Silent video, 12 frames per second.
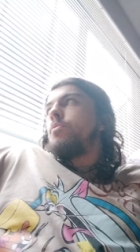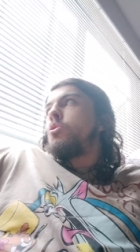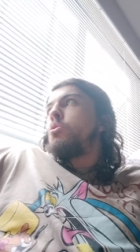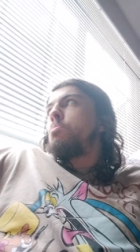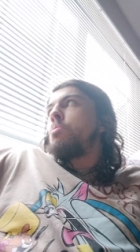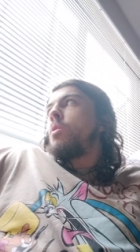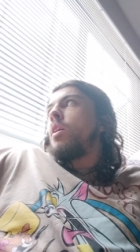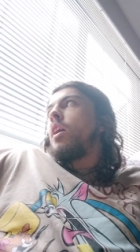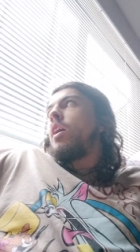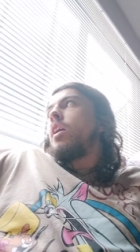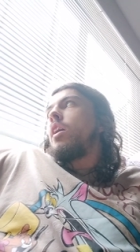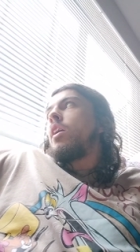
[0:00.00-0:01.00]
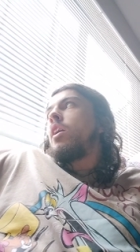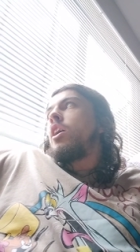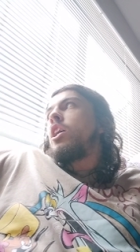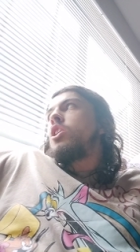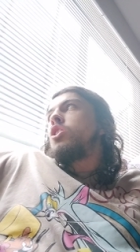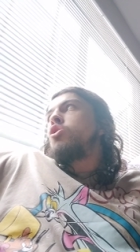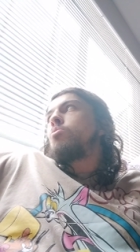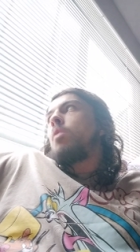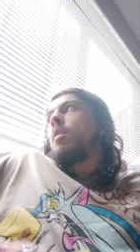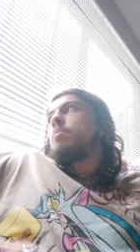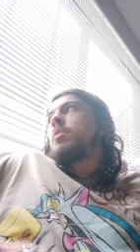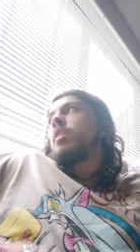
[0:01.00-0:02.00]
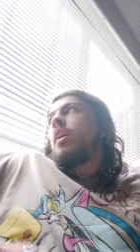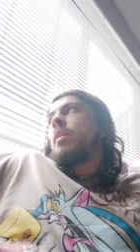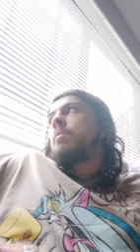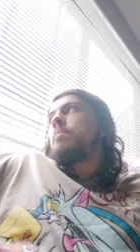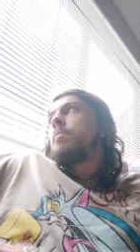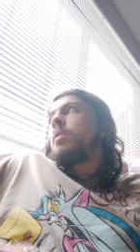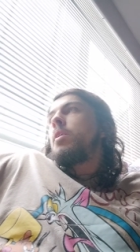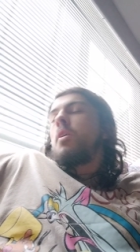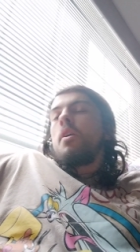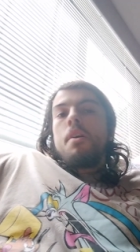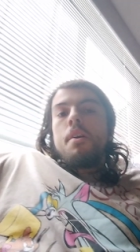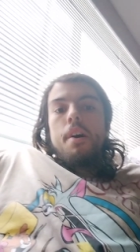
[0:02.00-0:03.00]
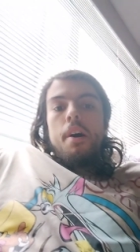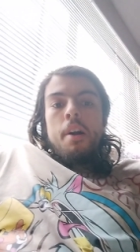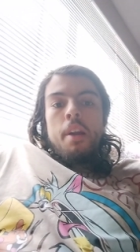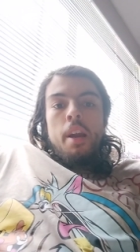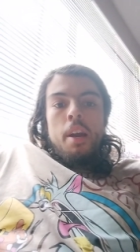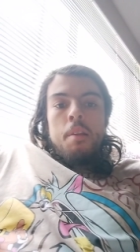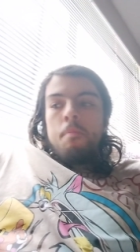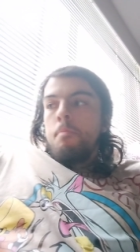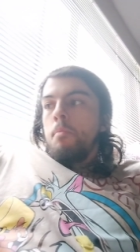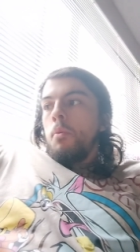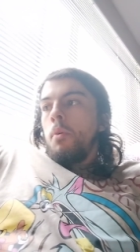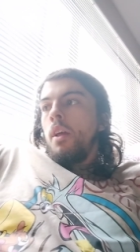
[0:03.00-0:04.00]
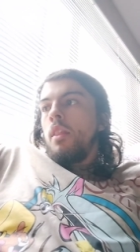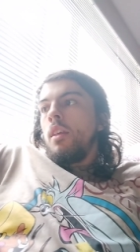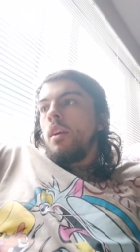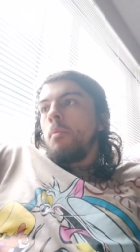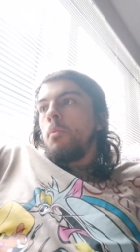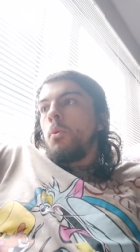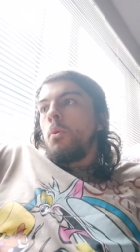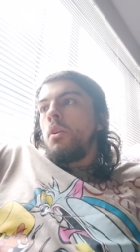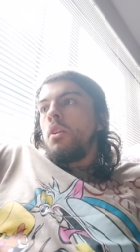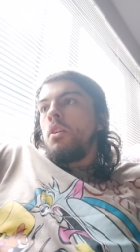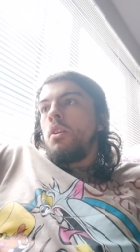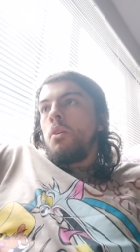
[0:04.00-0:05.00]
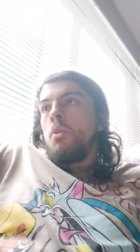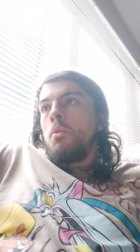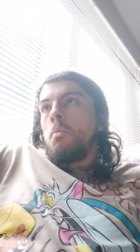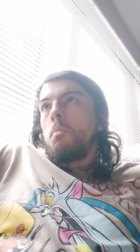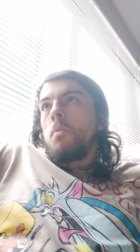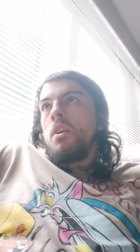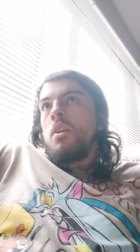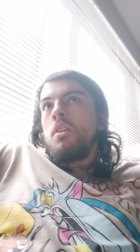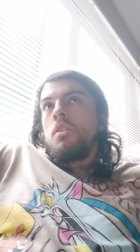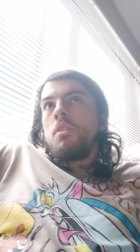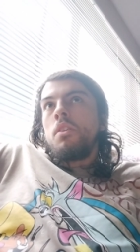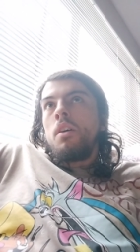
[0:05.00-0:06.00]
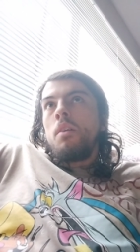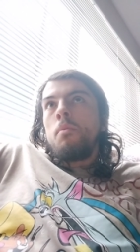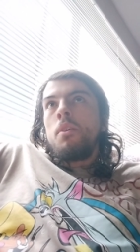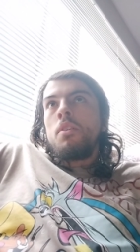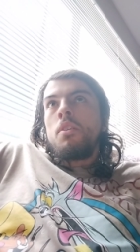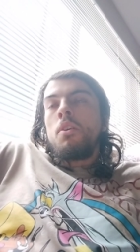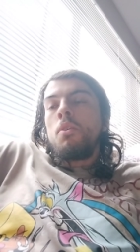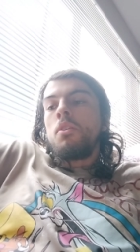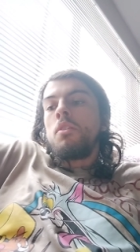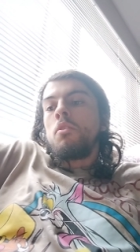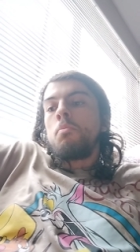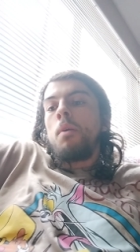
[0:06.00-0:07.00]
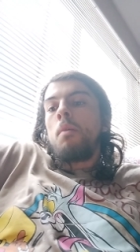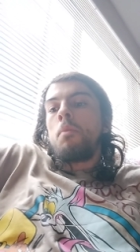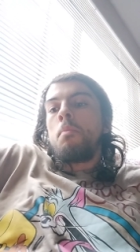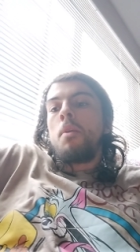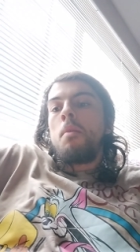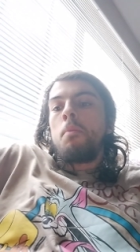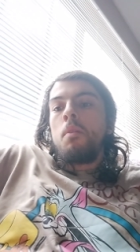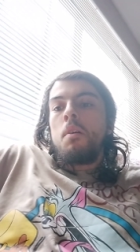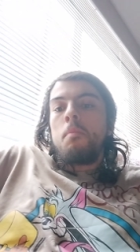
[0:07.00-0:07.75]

to play uh, Drop Dead again, but what I think I'm going to do is because uh, I know that there's probably people on